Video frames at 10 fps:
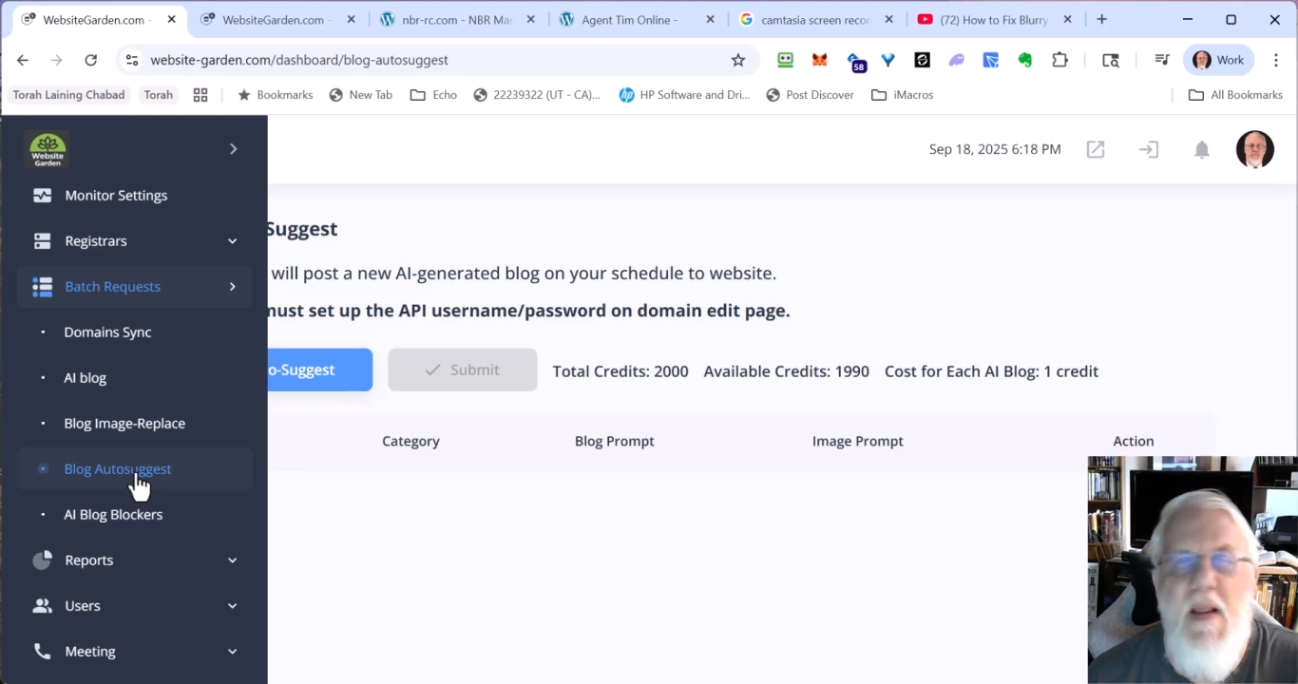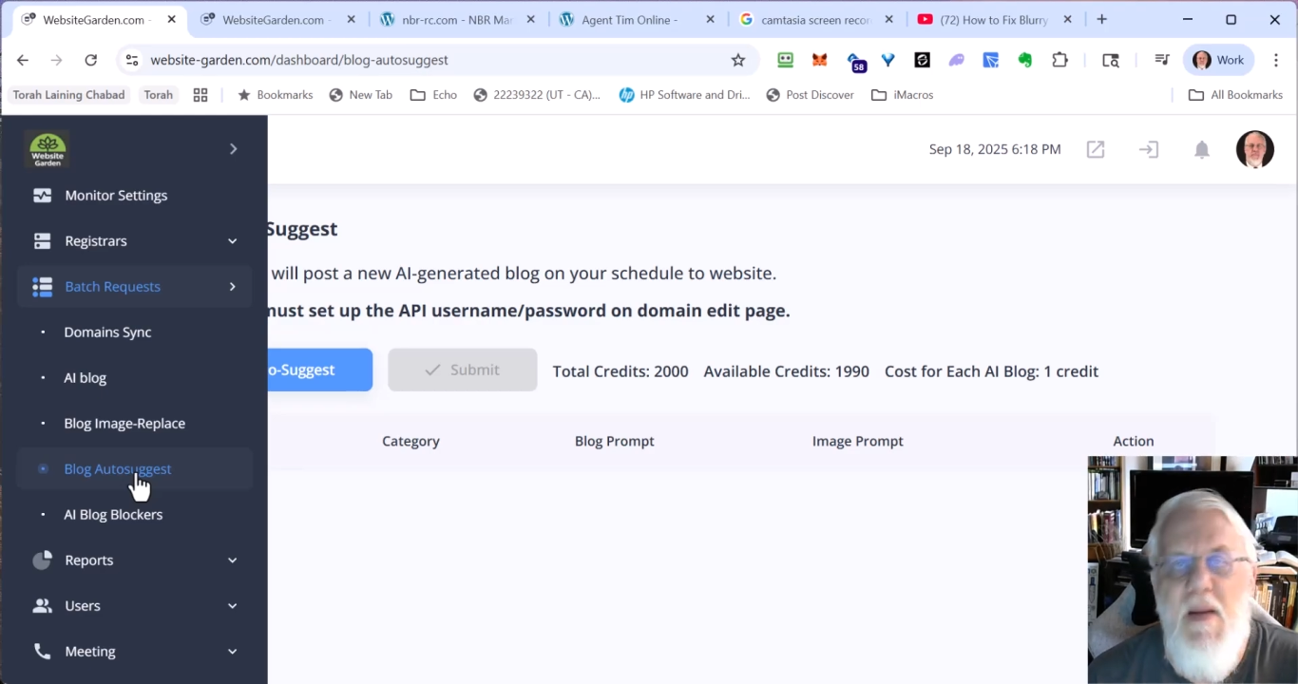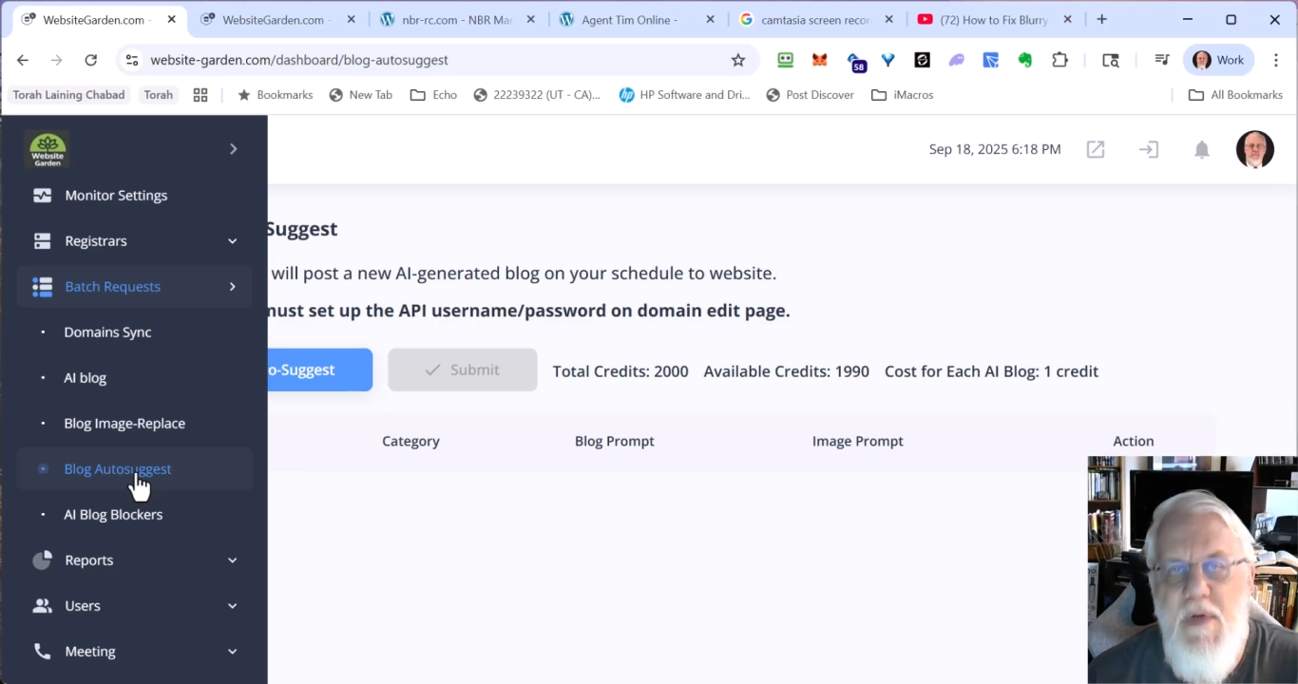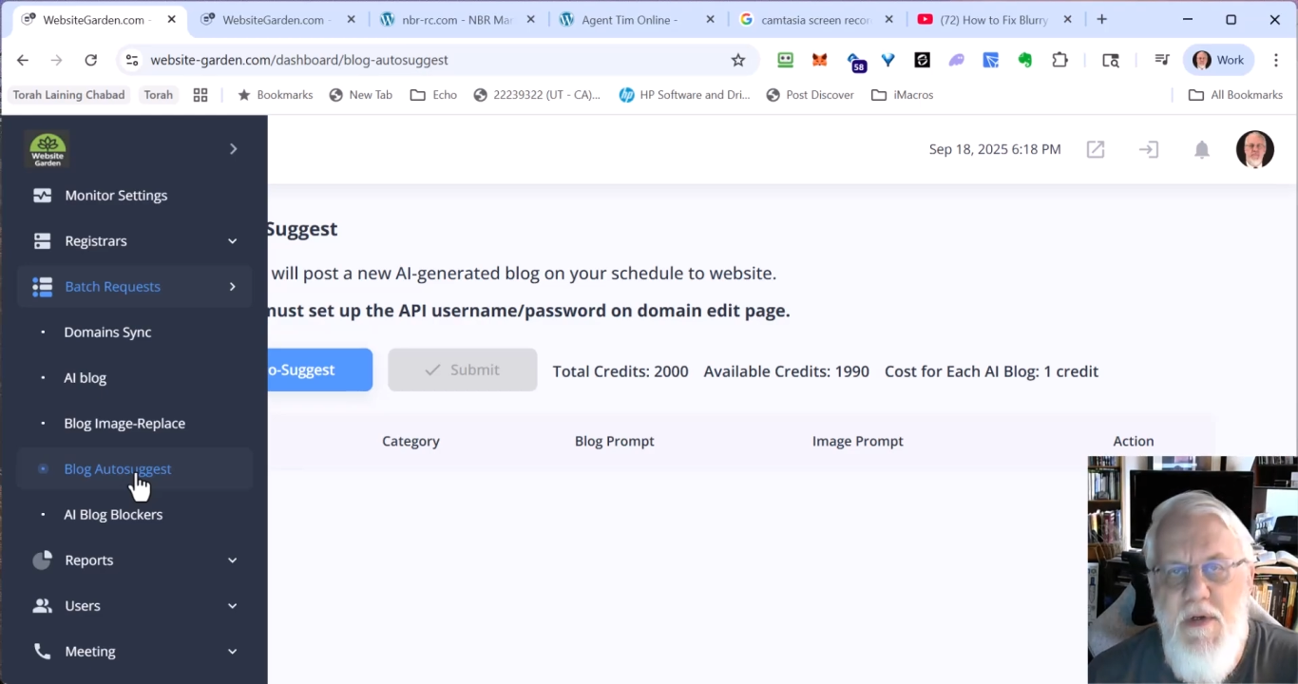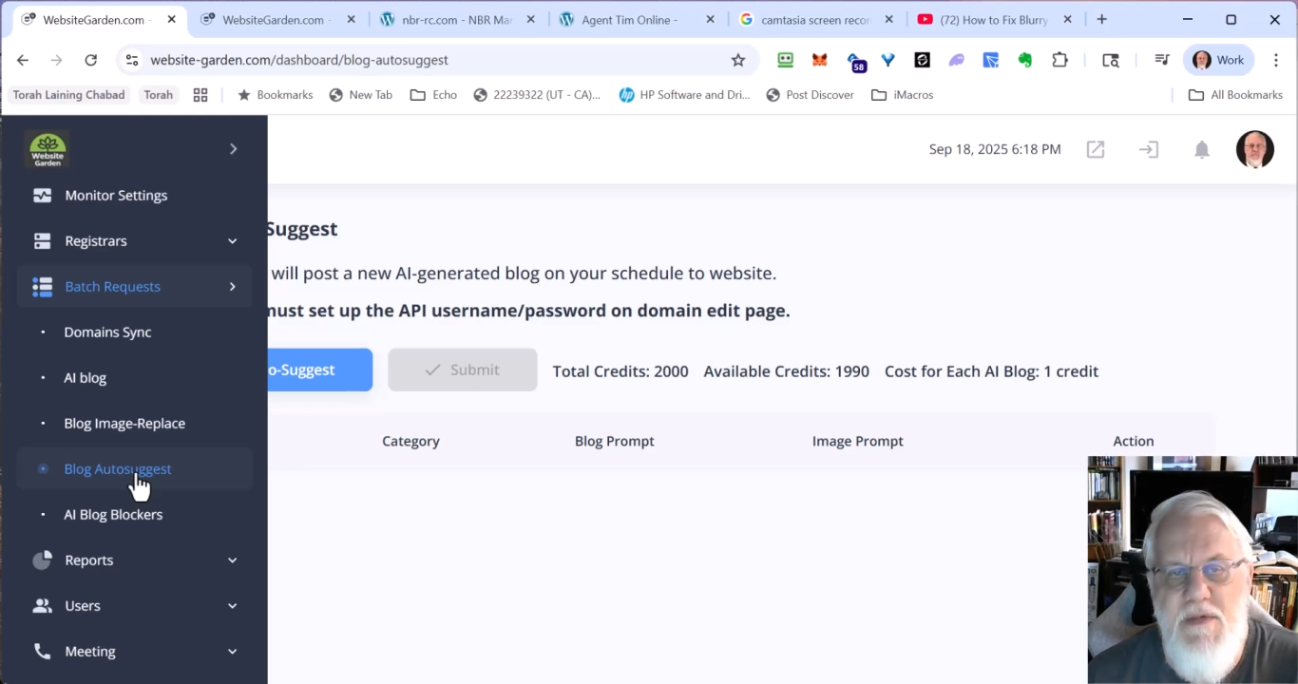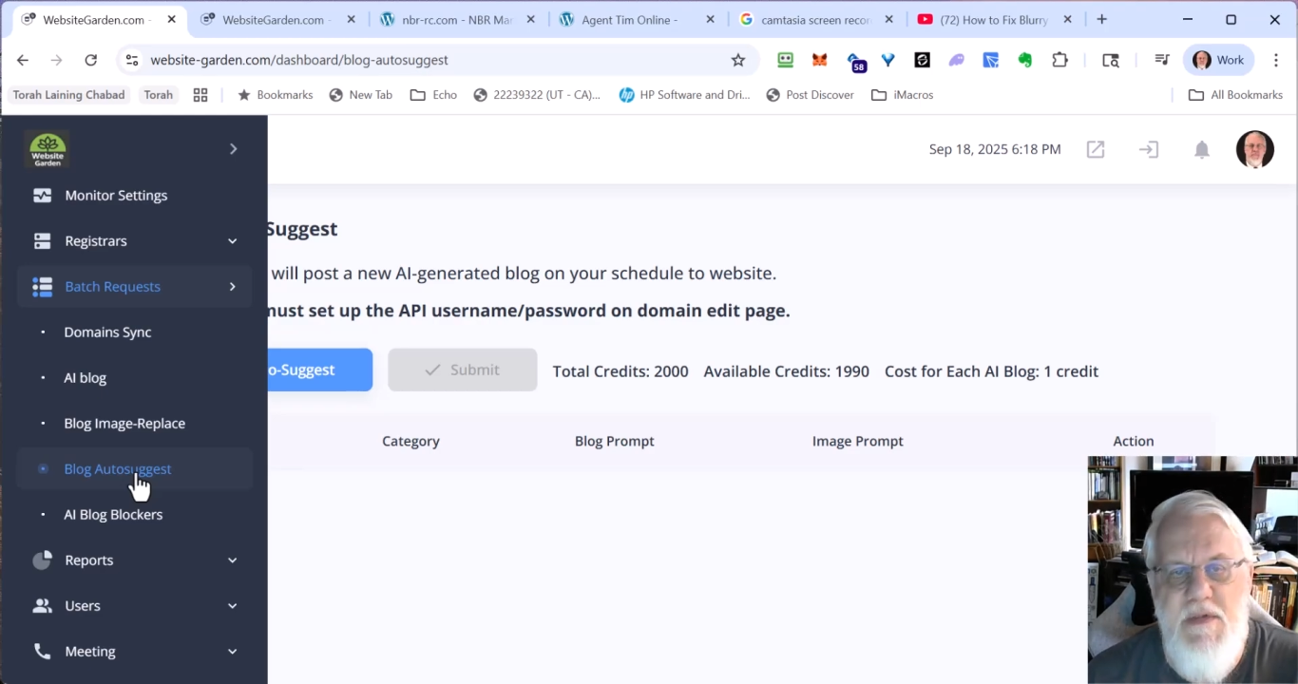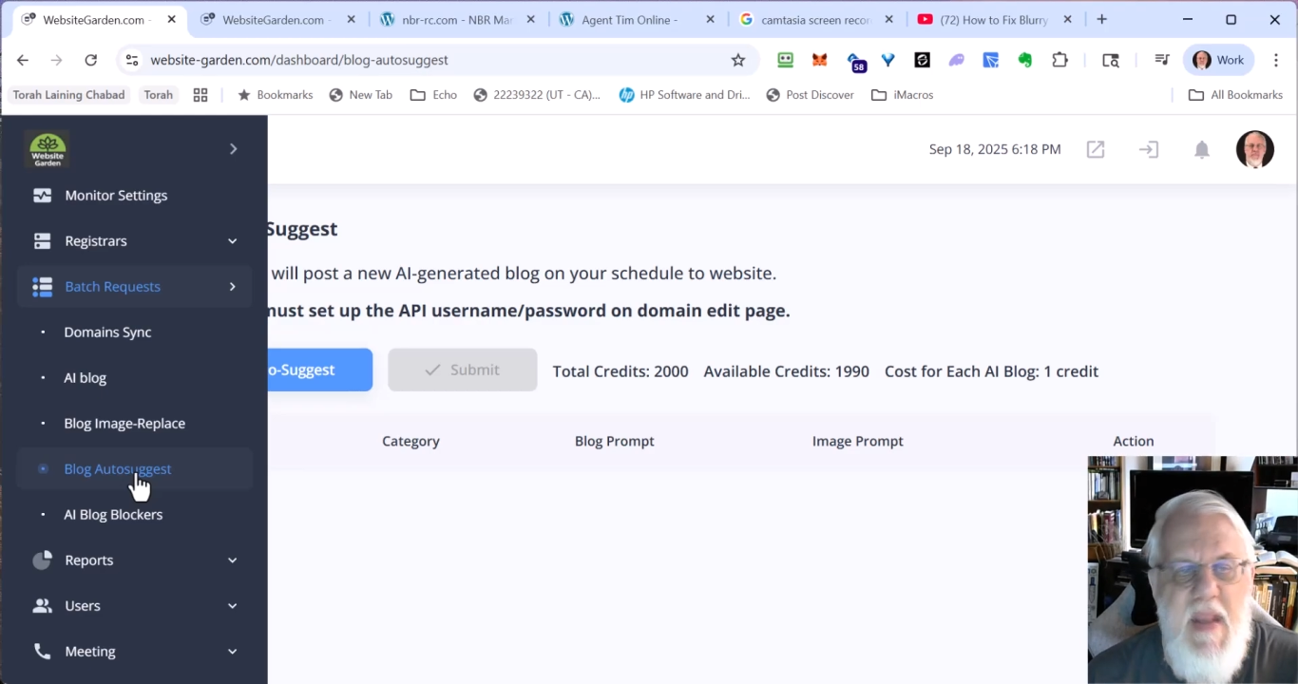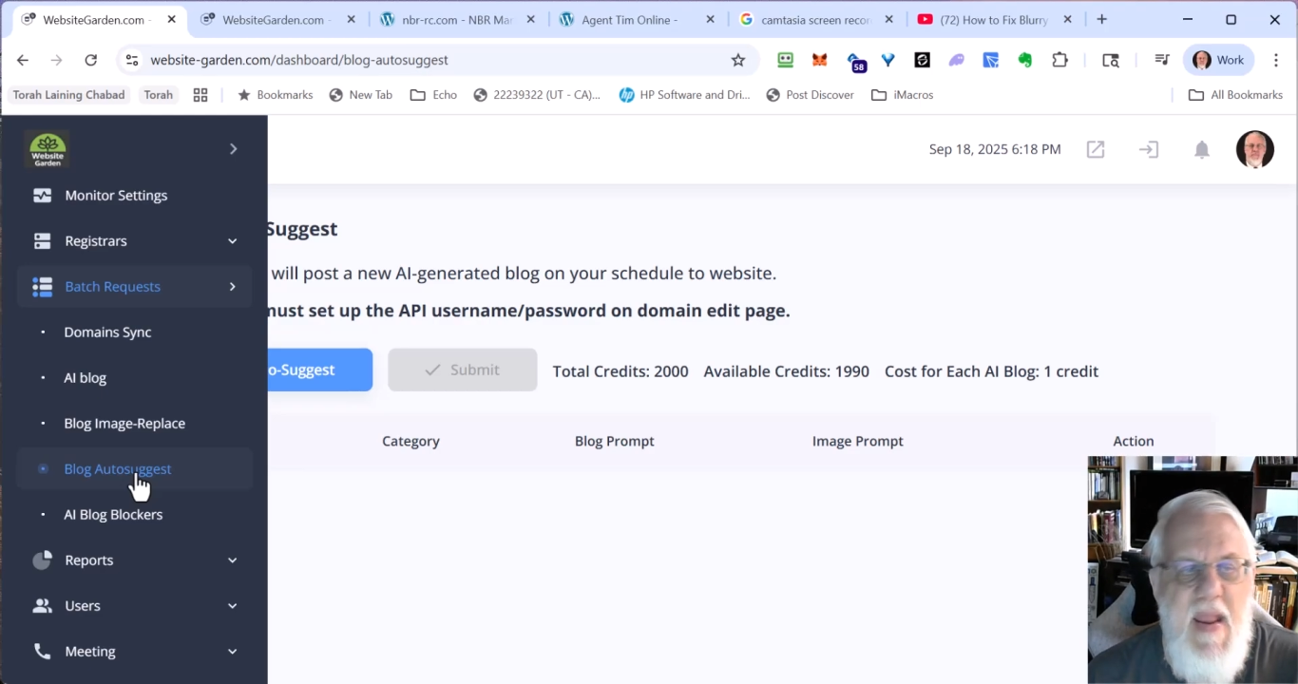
And we use the